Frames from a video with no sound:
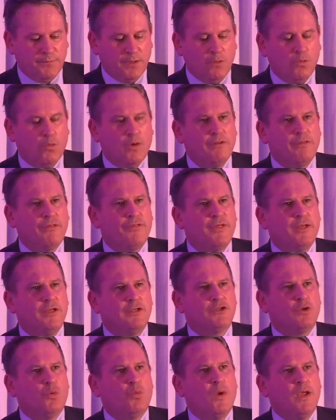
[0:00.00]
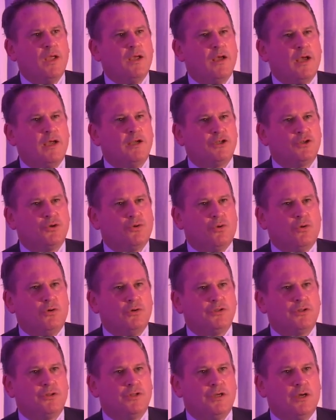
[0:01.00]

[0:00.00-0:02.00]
One of the things that Wingate taught the